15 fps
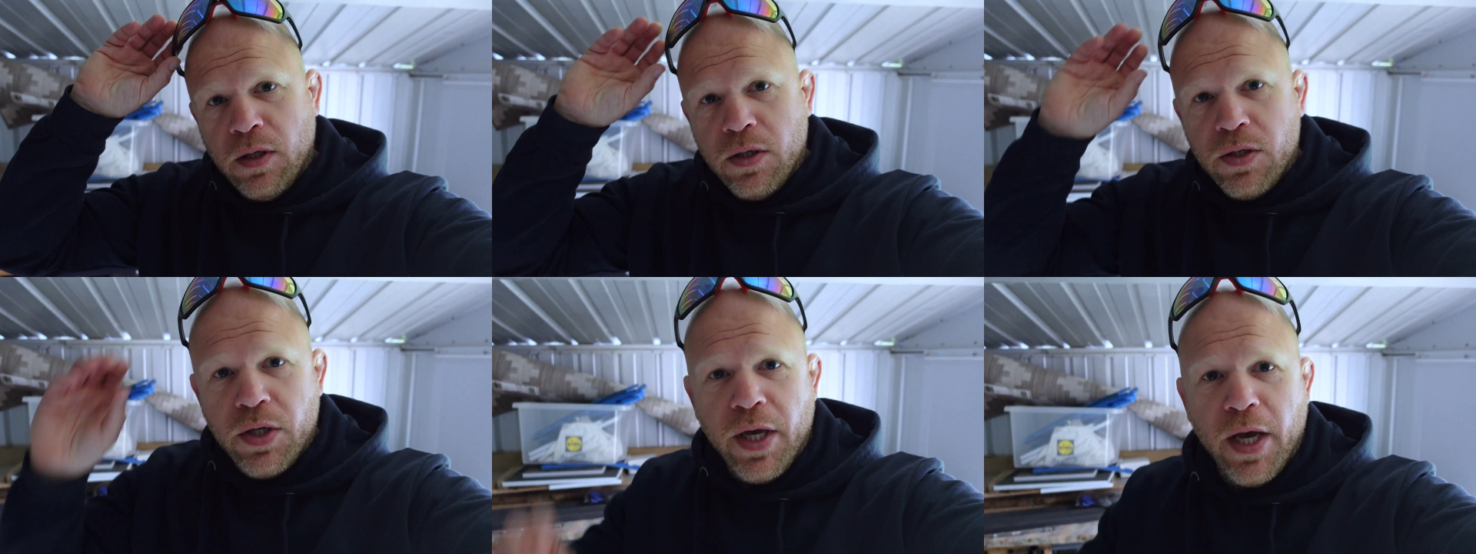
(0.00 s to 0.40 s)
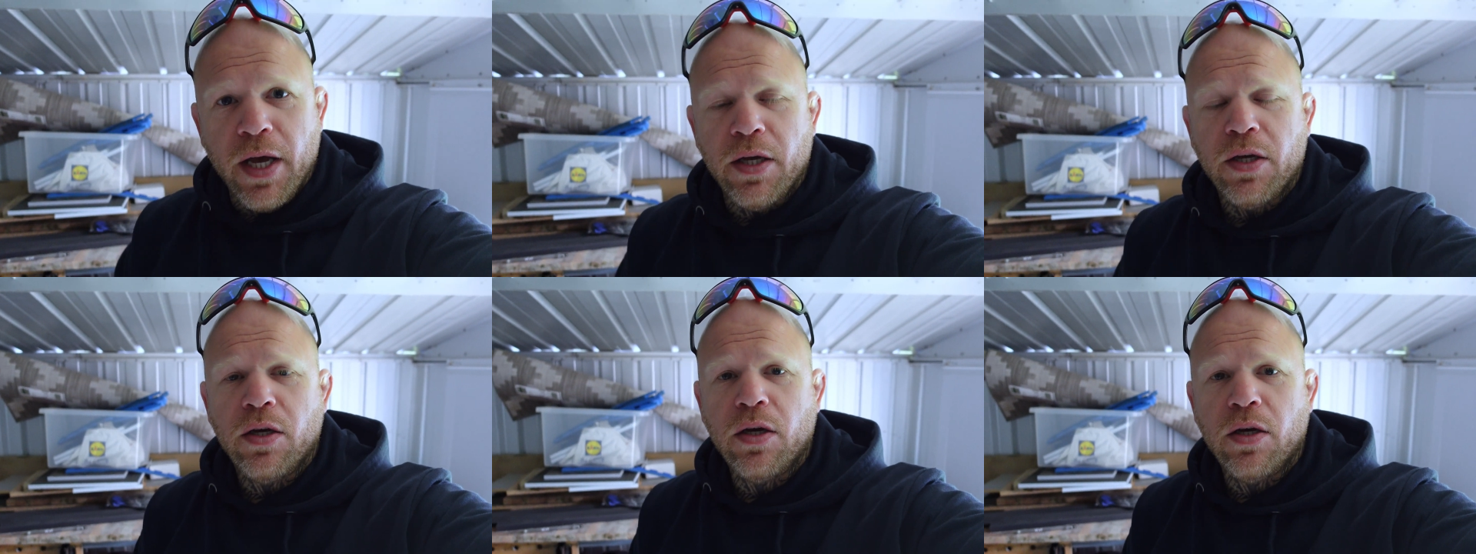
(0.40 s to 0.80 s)

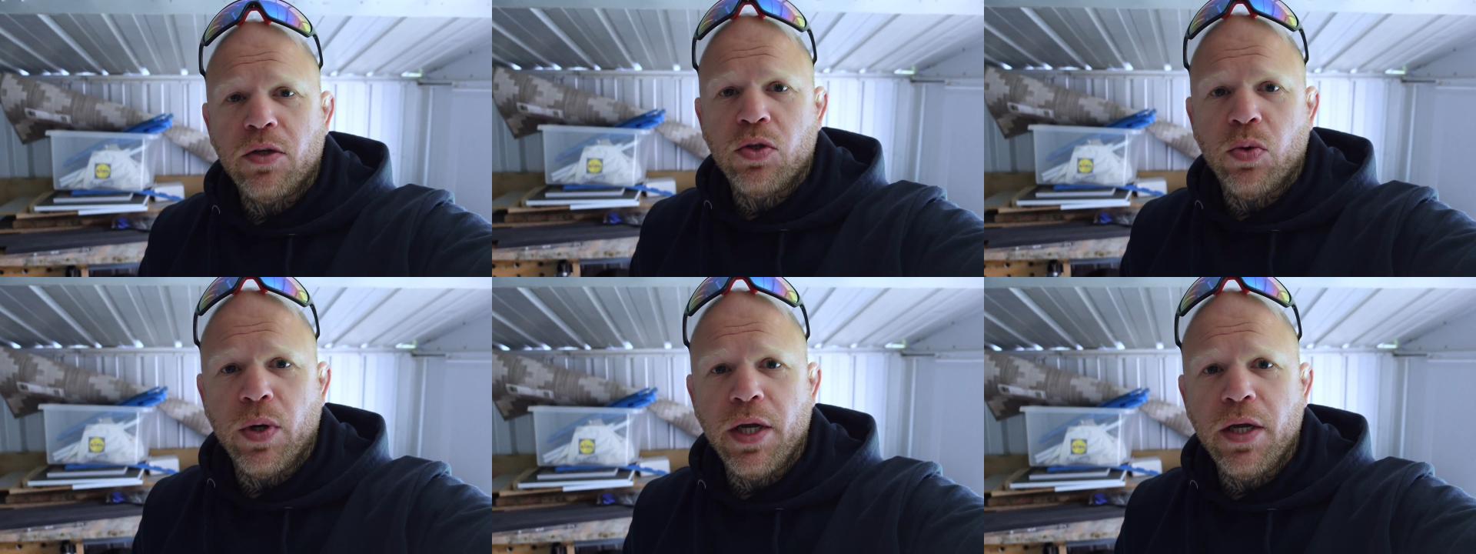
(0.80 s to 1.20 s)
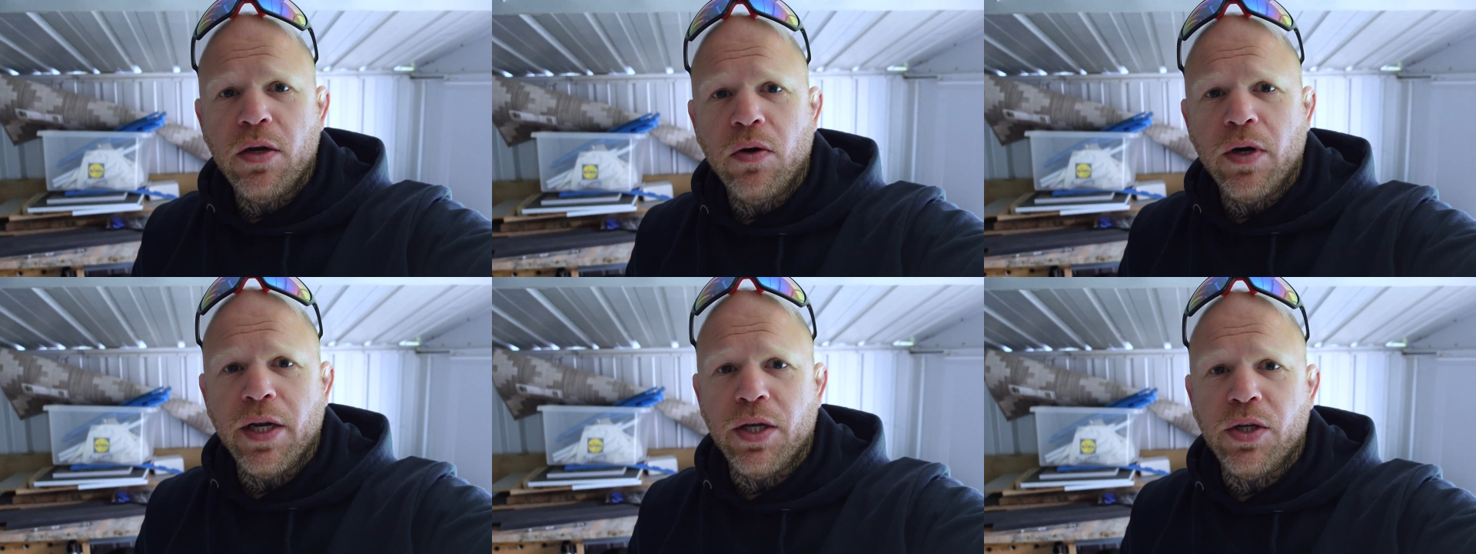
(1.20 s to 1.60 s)
yeah,
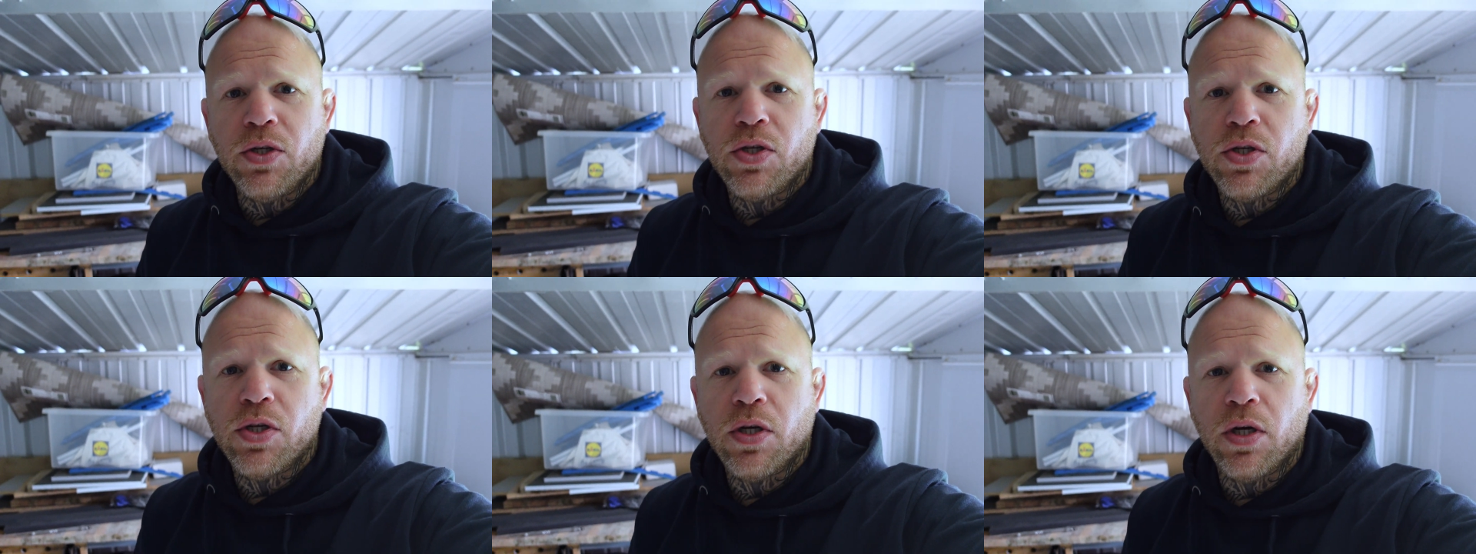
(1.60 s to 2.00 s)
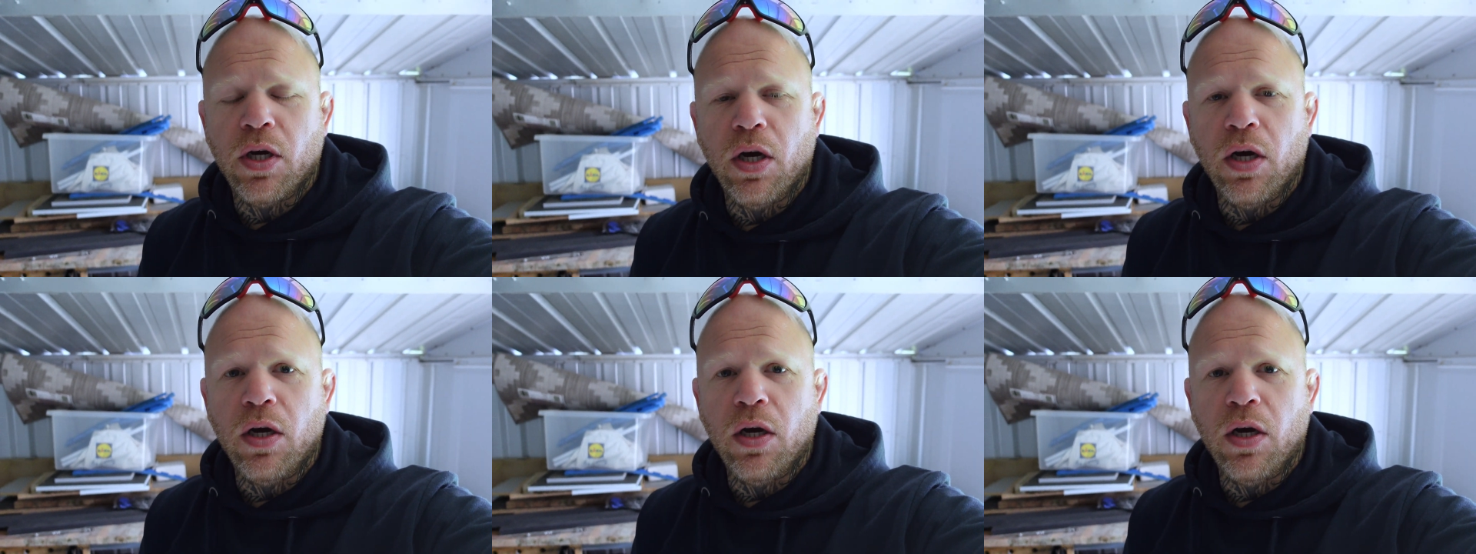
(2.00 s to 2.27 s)
29-inch